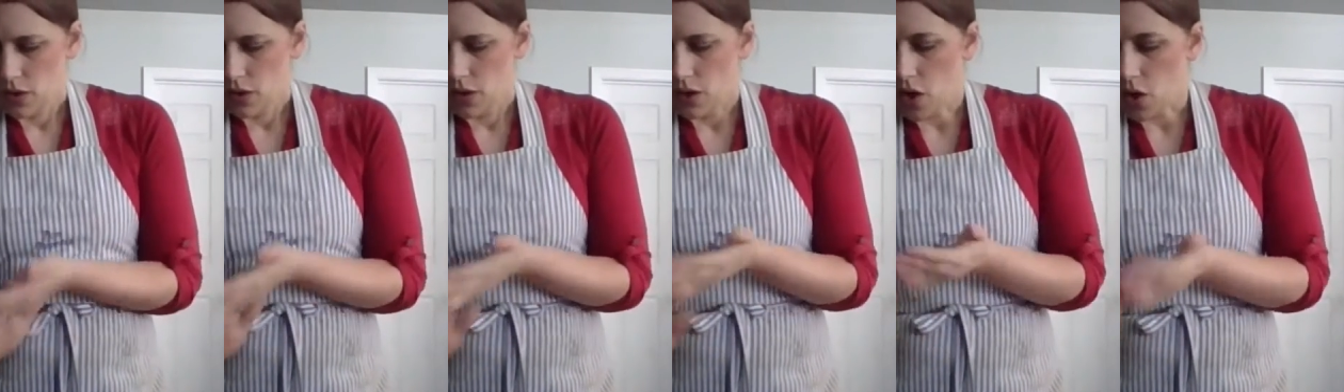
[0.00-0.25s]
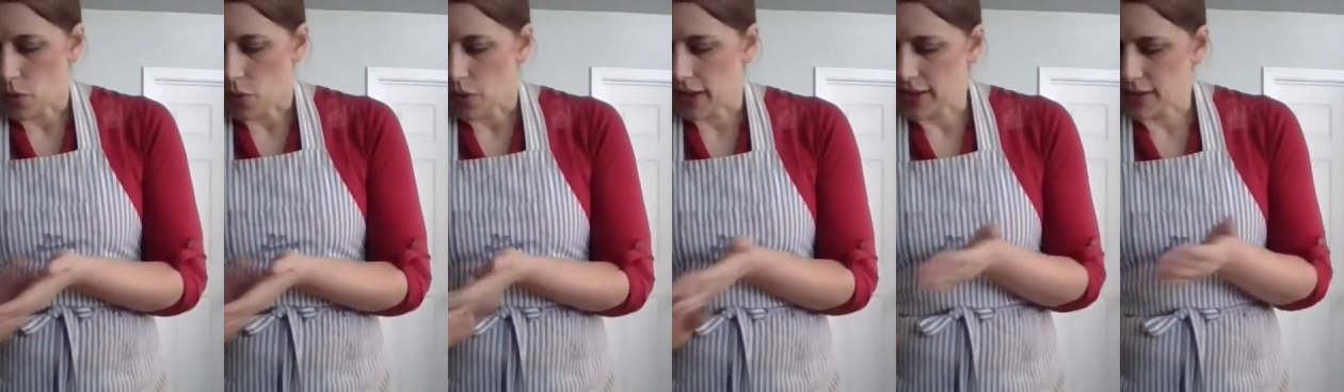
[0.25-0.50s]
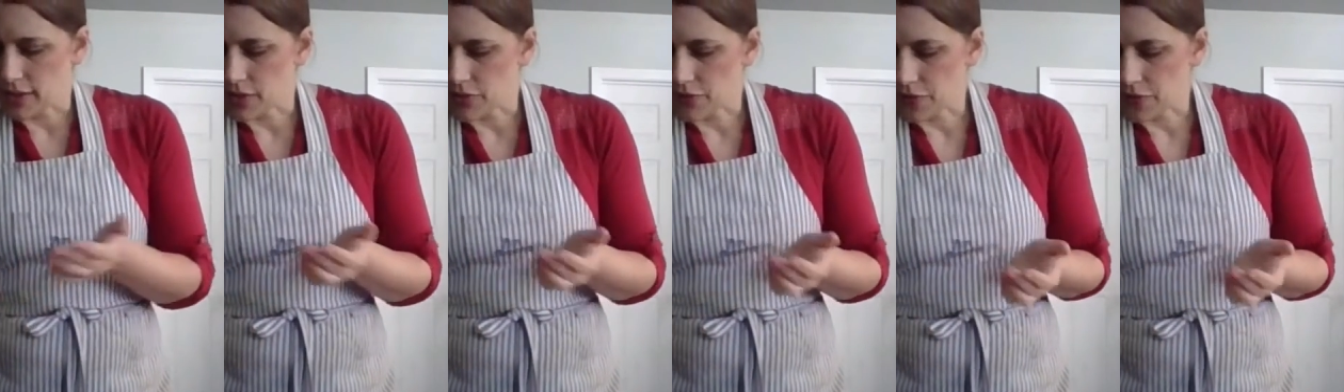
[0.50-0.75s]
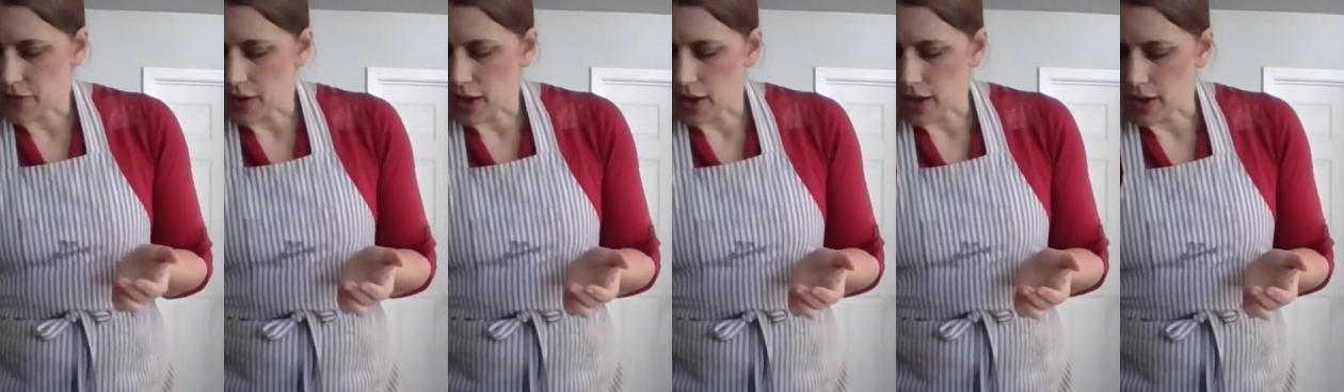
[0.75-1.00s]
Oh, and
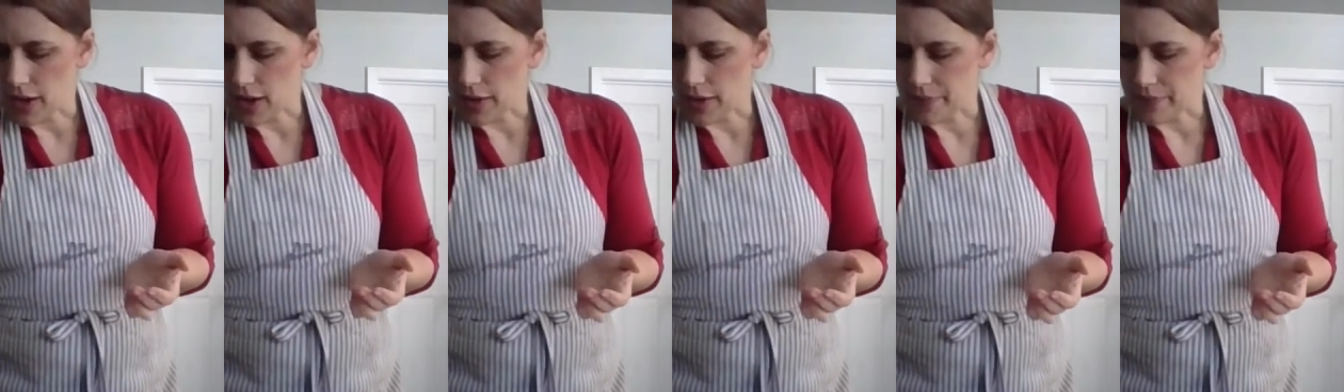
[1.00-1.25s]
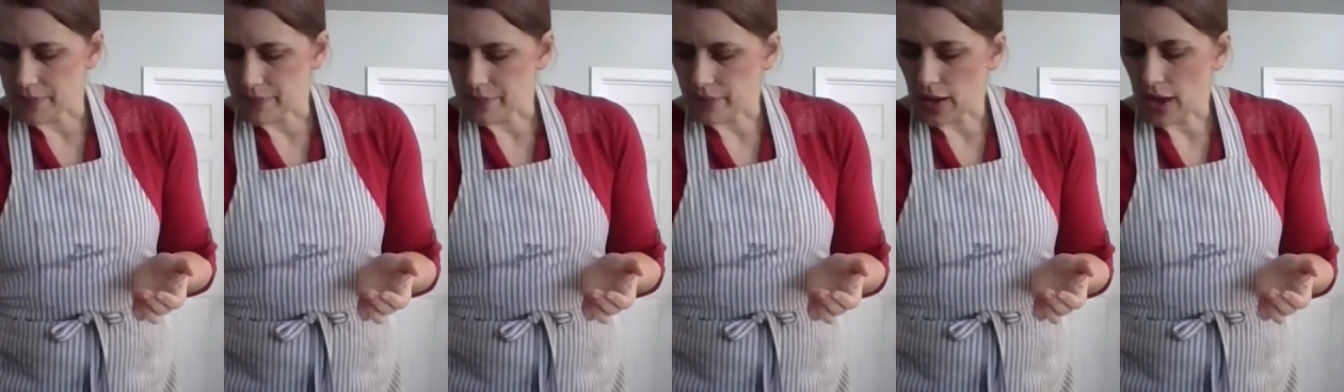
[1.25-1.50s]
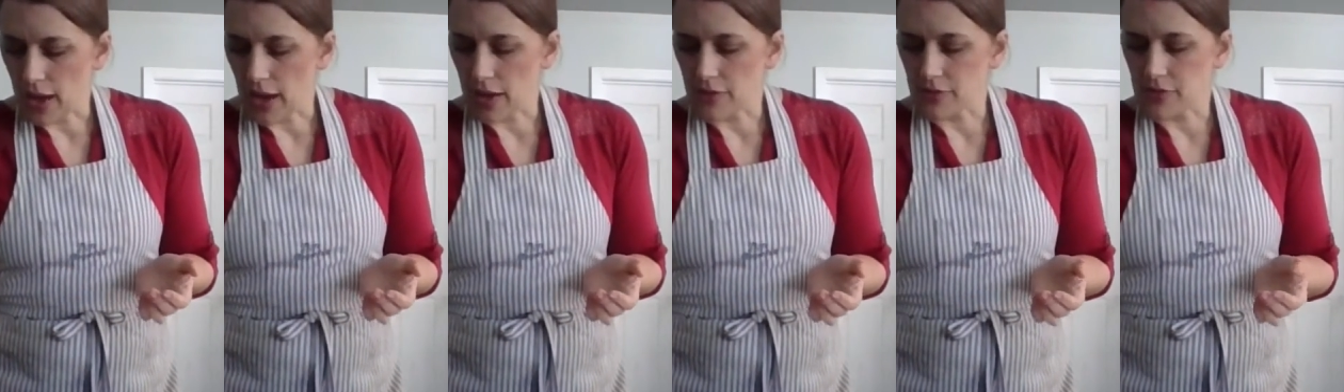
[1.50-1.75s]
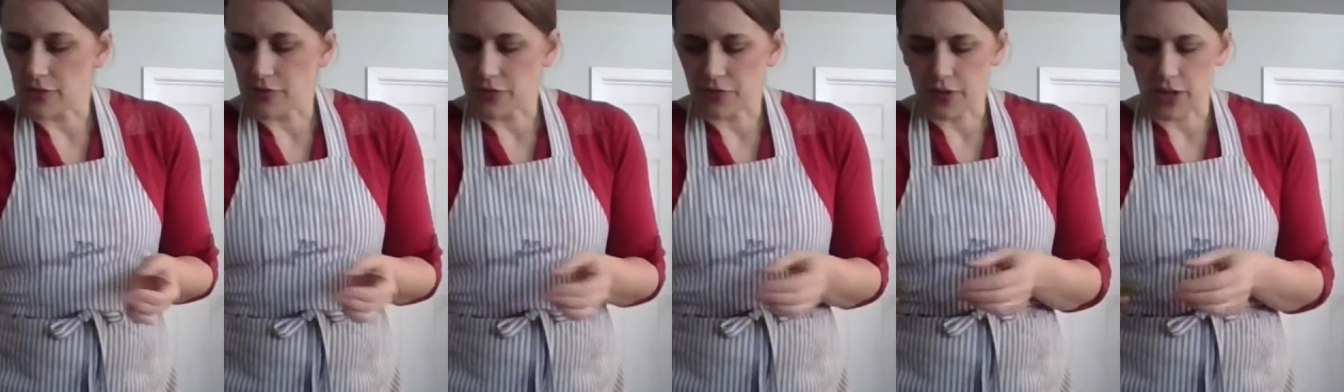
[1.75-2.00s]
I have
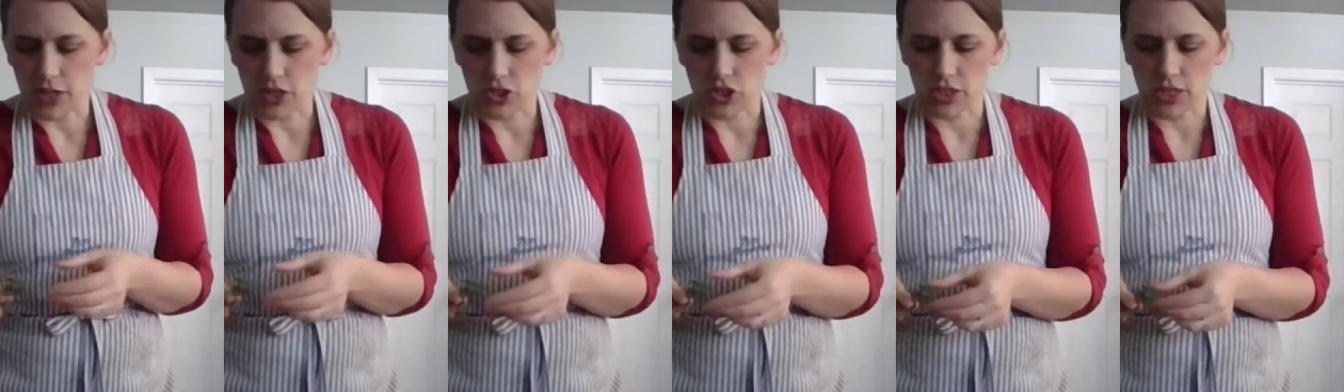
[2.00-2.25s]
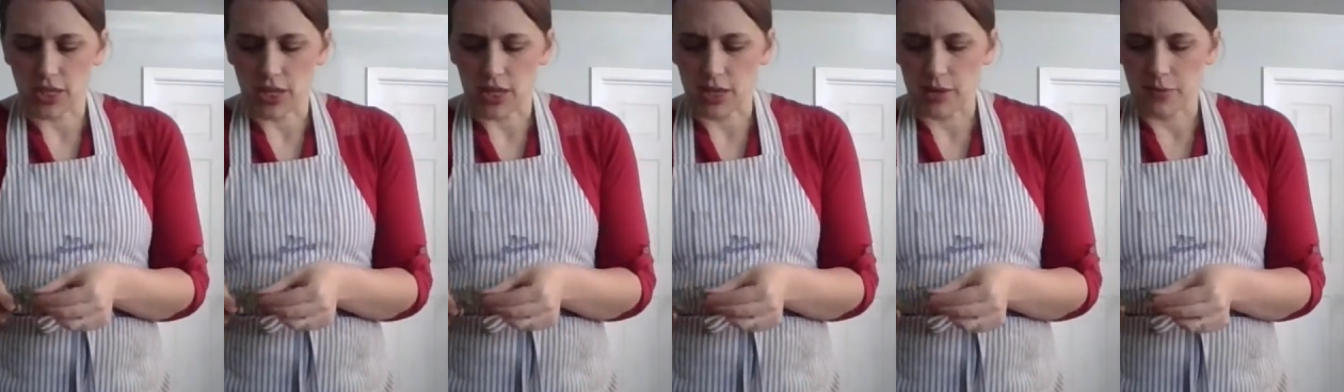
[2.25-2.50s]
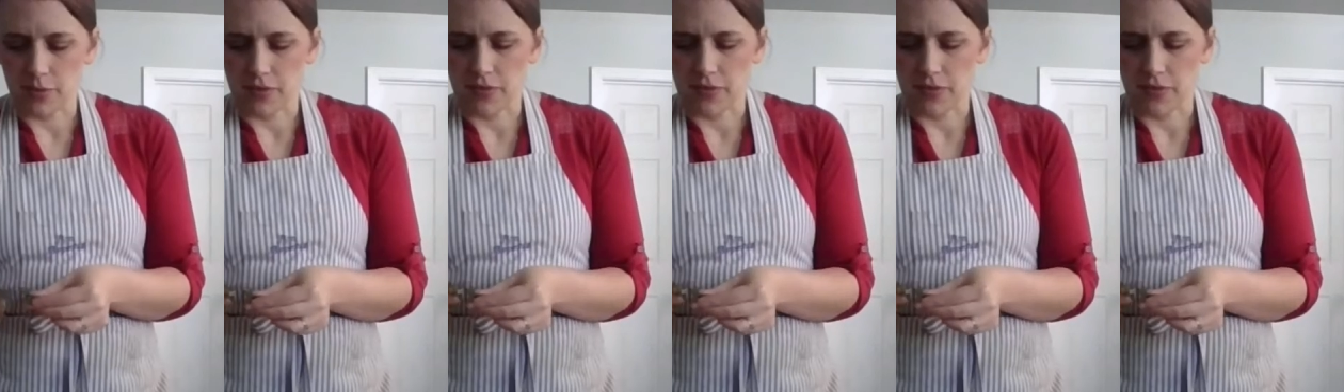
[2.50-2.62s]
some fresh thyme.